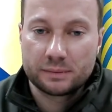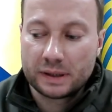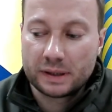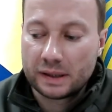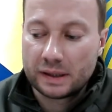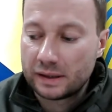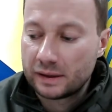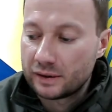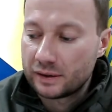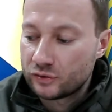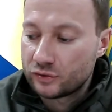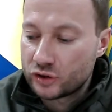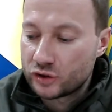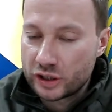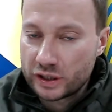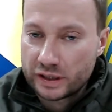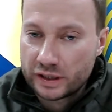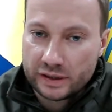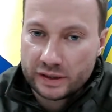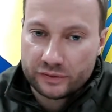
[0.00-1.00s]
My
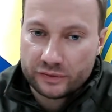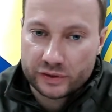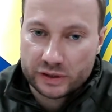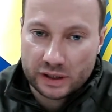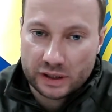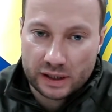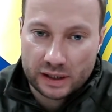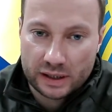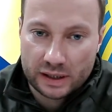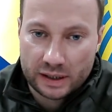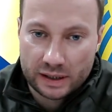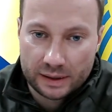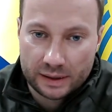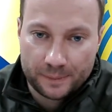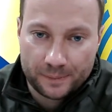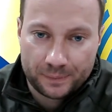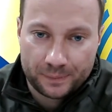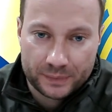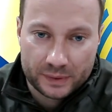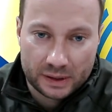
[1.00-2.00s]
optimism,
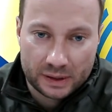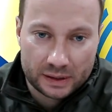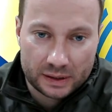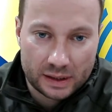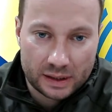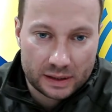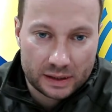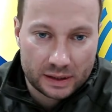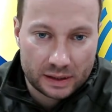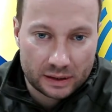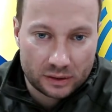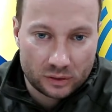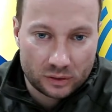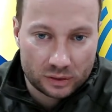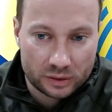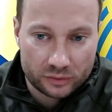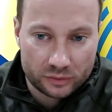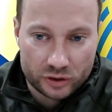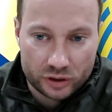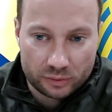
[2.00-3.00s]
overall in my
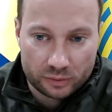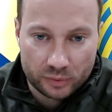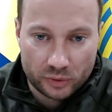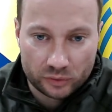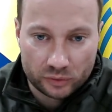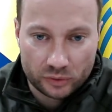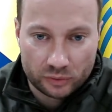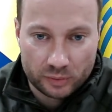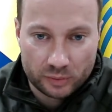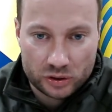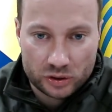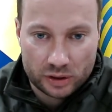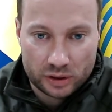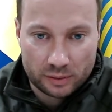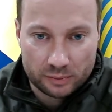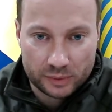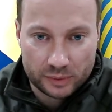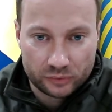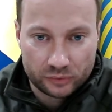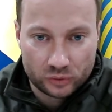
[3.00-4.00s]
life, not
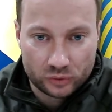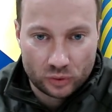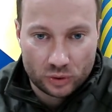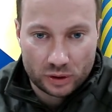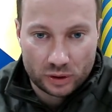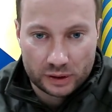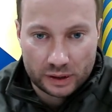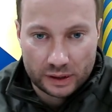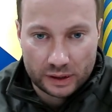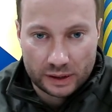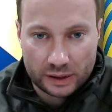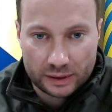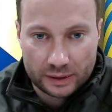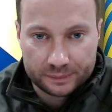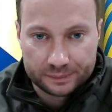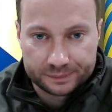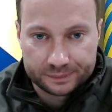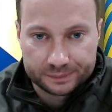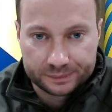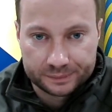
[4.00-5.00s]
only when there's the
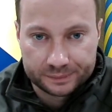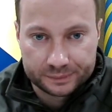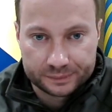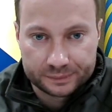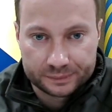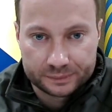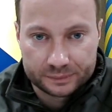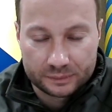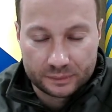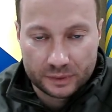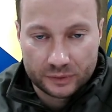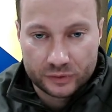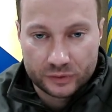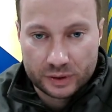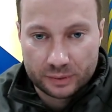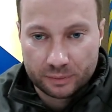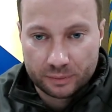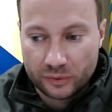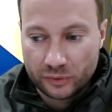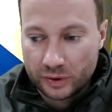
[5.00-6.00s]
full-scale invasion,
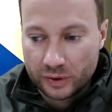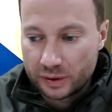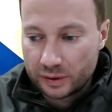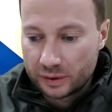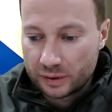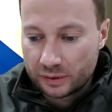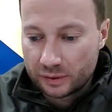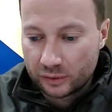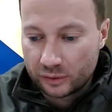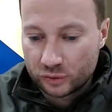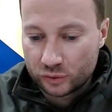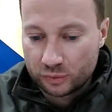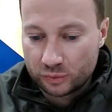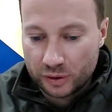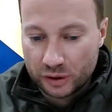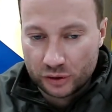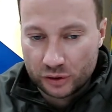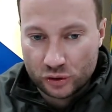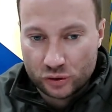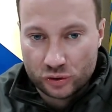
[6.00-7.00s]

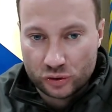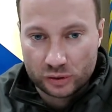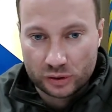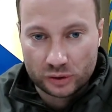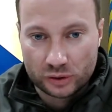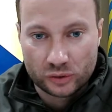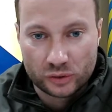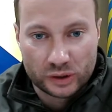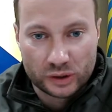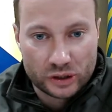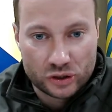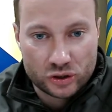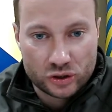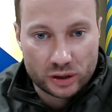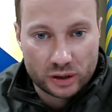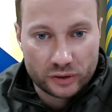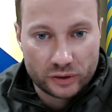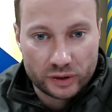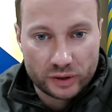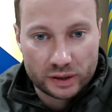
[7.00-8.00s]
we'll have to understand
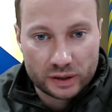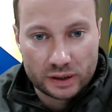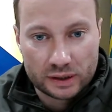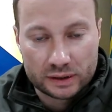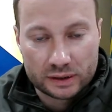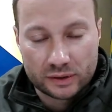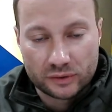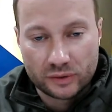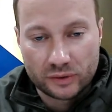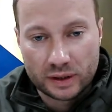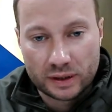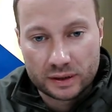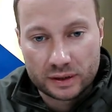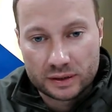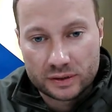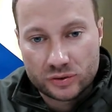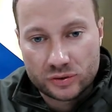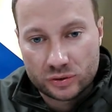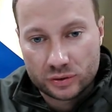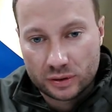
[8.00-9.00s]
that in
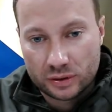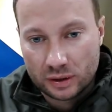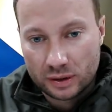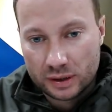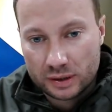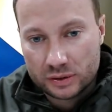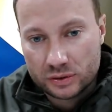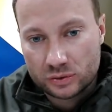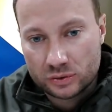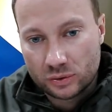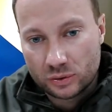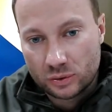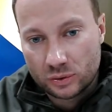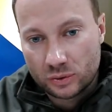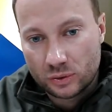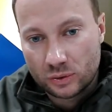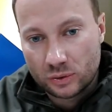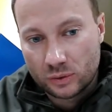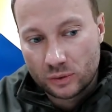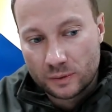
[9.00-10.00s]
Donetsk this war
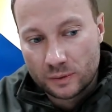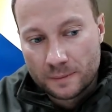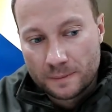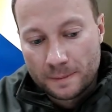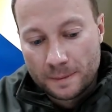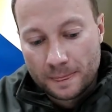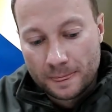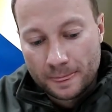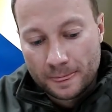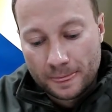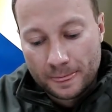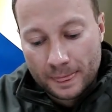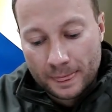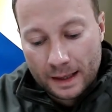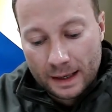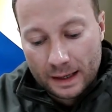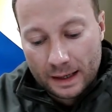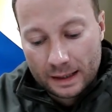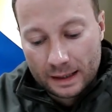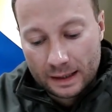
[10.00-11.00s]
has been
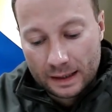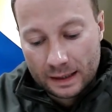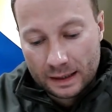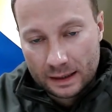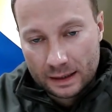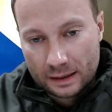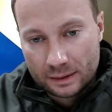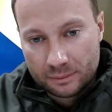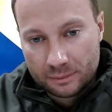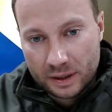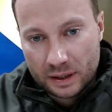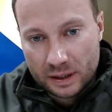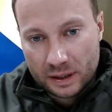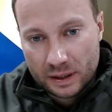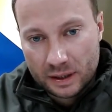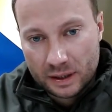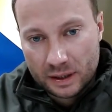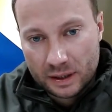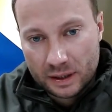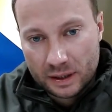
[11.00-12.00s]
lasting from
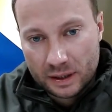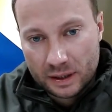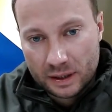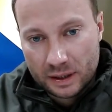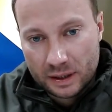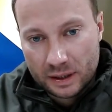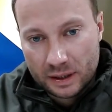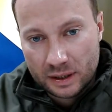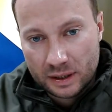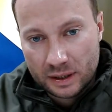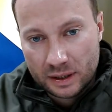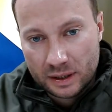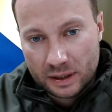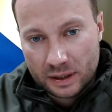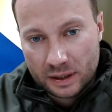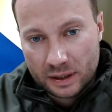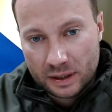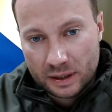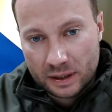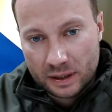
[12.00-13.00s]
2014, but
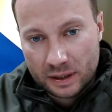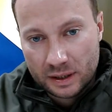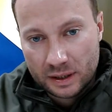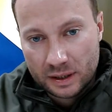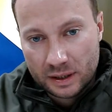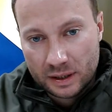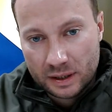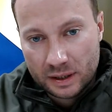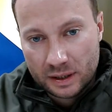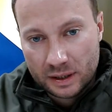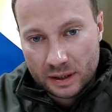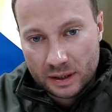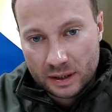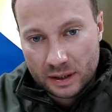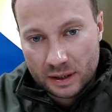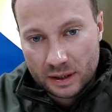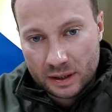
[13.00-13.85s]
my optimism,